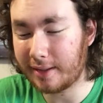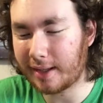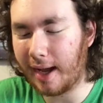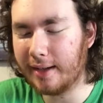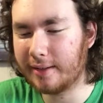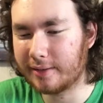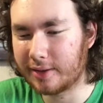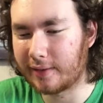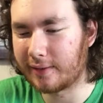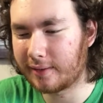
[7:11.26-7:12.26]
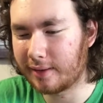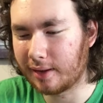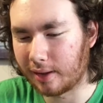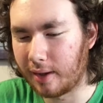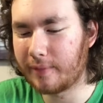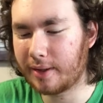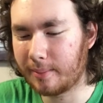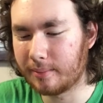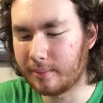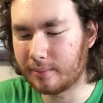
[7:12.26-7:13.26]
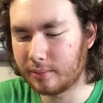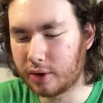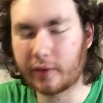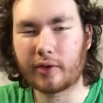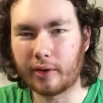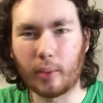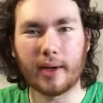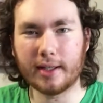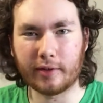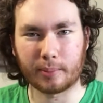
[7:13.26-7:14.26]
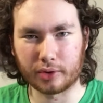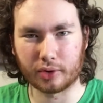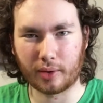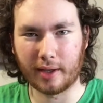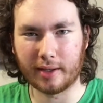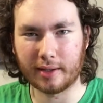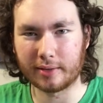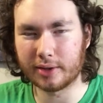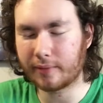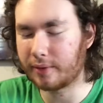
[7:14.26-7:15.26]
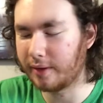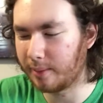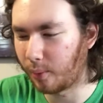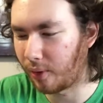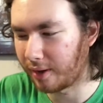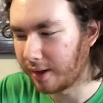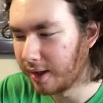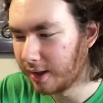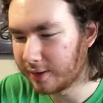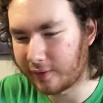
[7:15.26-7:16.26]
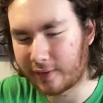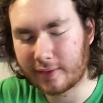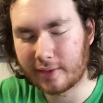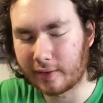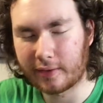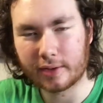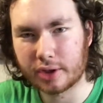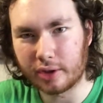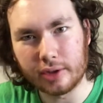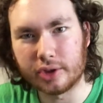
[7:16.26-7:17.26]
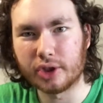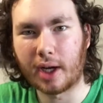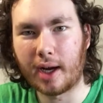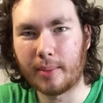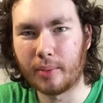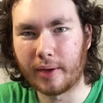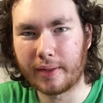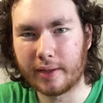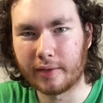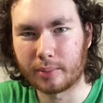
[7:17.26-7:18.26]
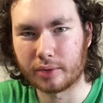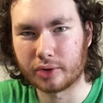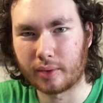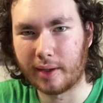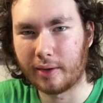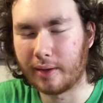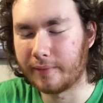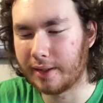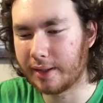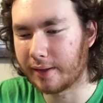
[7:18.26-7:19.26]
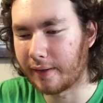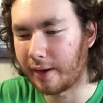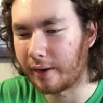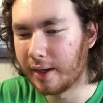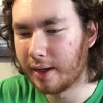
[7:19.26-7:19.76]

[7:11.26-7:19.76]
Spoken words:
kind of just love him just on the way he's portrayed. Jeffrey Dean Morgan just does such a good job with his portrayal of Negan there.